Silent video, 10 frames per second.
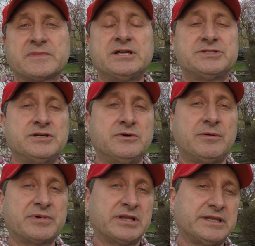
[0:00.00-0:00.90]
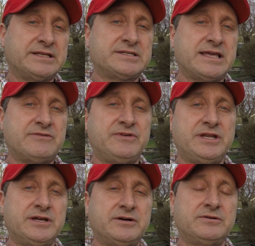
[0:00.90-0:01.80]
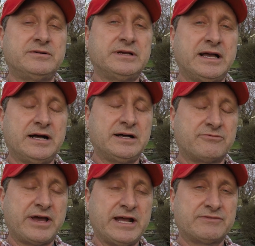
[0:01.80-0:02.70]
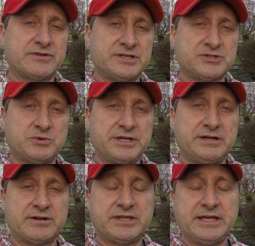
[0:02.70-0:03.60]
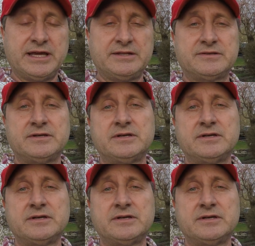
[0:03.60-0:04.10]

So I'm going to link to that video right after this one here at the end.